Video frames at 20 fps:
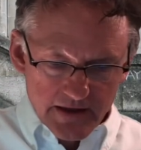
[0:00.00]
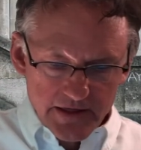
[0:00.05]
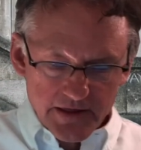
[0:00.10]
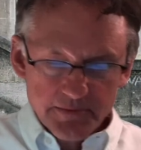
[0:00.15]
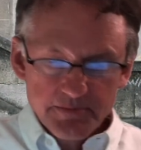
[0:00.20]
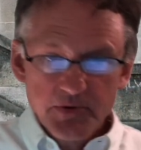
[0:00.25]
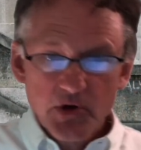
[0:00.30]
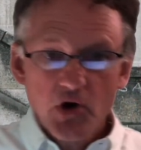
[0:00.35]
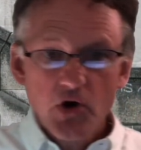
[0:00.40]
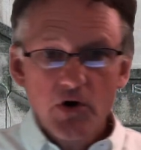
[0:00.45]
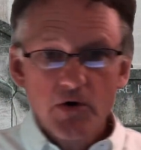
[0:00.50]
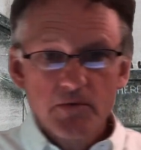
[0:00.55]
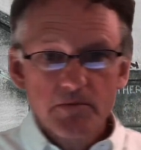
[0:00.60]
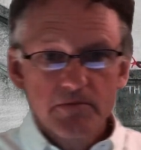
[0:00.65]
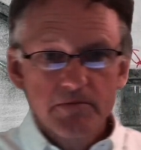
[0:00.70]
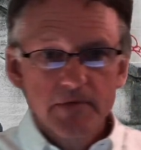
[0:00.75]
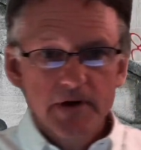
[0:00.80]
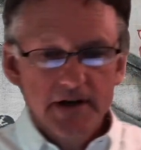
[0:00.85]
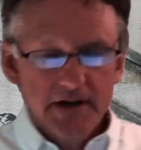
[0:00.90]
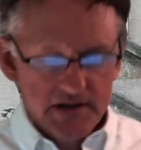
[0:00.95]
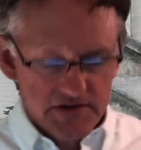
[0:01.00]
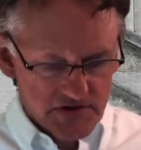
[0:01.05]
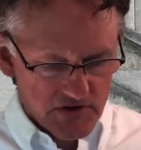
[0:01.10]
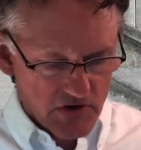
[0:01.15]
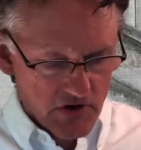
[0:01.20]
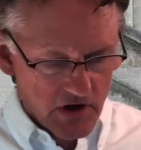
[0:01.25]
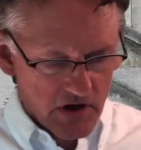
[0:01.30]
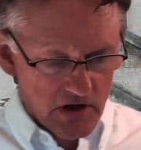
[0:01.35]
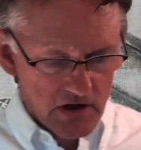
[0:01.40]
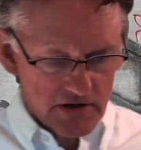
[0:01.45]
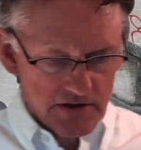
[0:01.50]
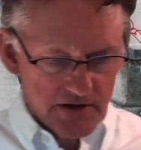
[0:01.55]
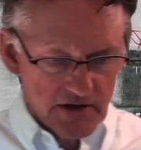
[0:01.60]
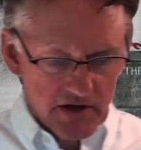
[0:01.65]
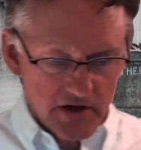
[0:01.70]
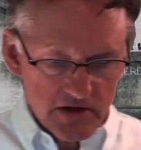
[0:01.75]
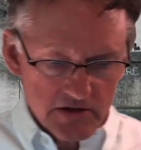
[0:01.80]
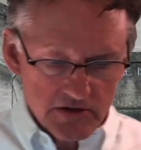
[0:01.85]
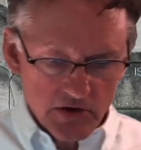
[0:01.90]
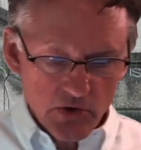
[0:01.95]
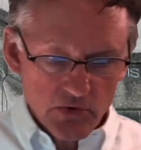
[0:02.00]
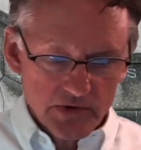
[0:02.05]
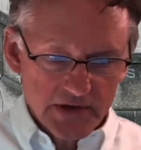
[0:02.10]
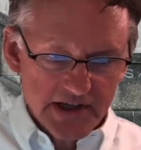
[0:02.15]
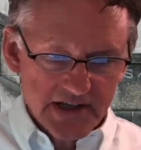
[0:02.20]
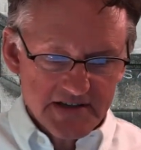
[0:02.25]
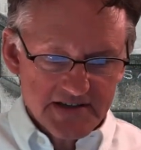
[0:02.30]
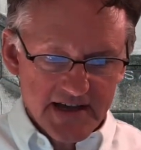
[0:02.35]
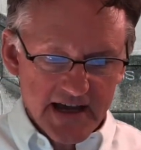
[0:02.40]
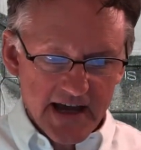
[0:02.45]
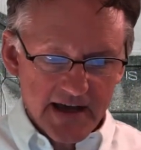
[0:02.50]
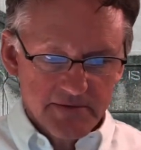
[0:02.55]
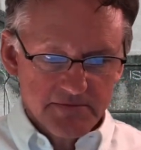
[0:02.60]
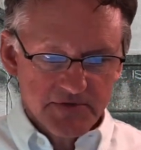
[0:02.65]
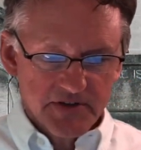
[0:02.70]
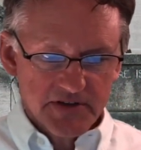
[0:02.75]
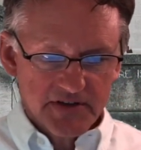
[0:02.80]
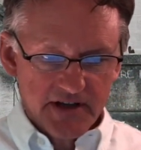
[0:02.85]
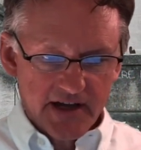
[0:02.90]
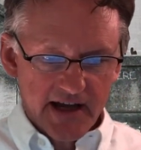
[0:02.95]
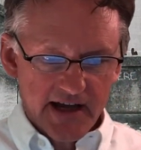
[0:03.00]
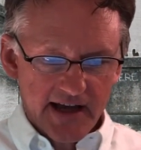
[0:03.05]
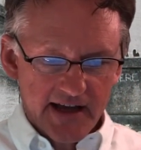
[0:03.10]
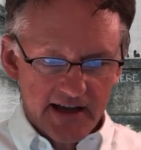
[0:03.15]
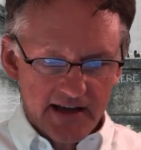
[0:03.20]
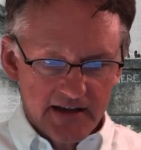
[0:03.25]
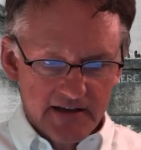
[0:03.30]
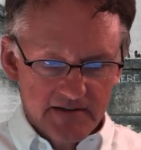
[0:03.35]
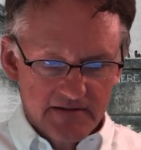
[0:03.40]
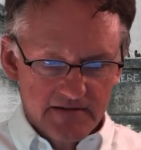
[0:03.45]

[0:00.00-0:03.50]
The poem is called A Lonely Time to Die.